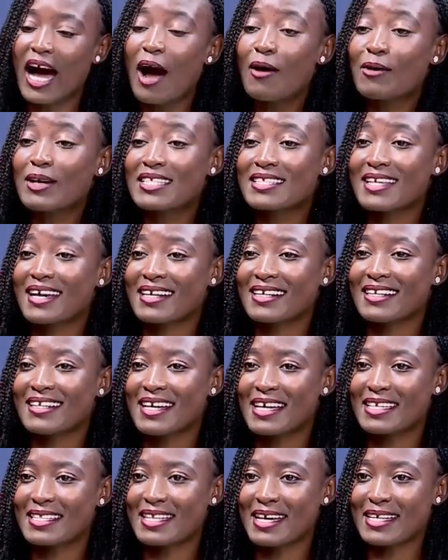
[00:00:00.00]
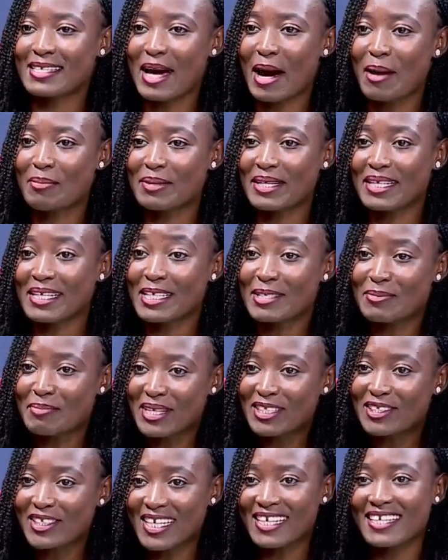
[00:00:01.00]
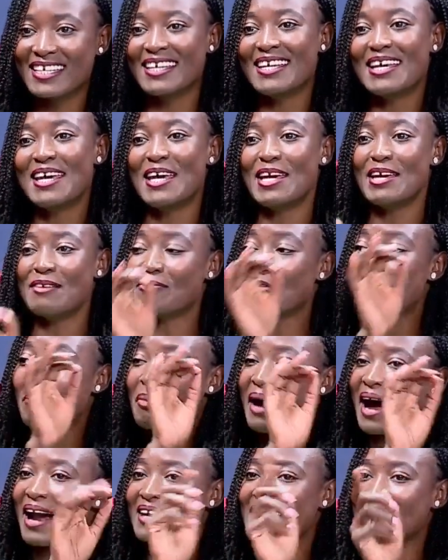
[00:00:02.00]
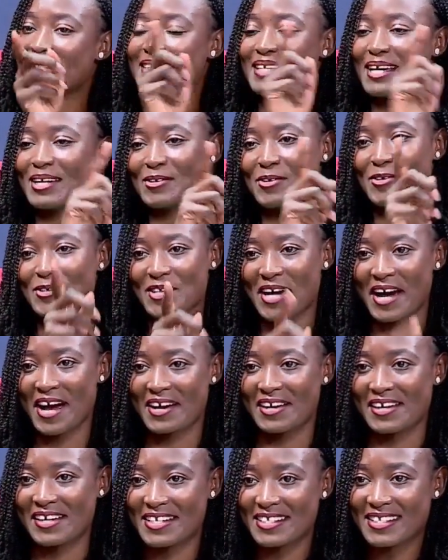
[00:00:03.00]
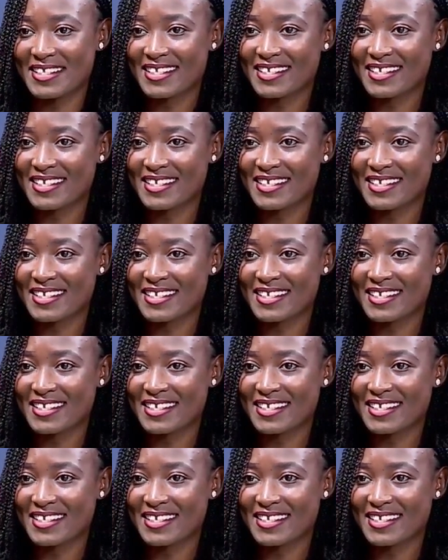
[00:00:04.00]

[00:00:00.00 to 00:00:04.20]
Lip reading: How exactly does that happen, especially if your parents are not carriers?